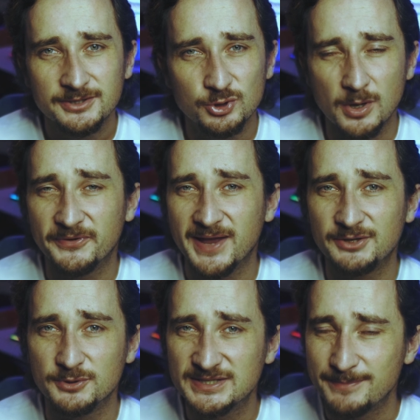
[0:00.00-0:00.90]
do not forget
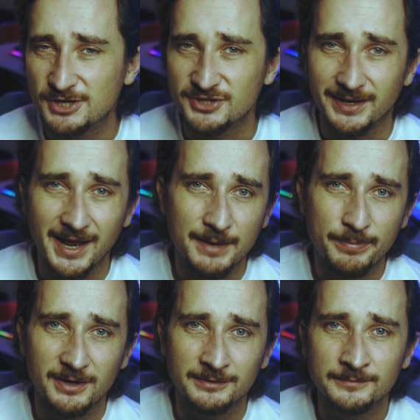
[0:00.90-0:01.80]
to smash that like
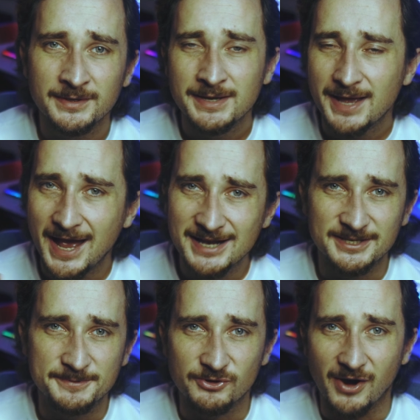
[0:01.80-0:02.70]
button and
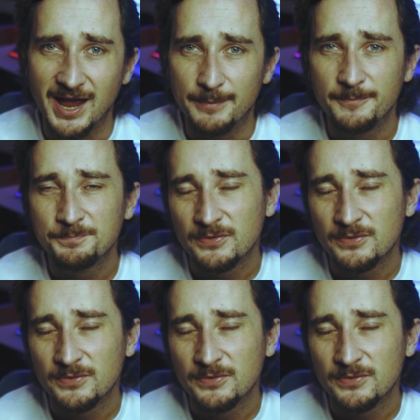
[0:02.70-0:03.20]
subscribe.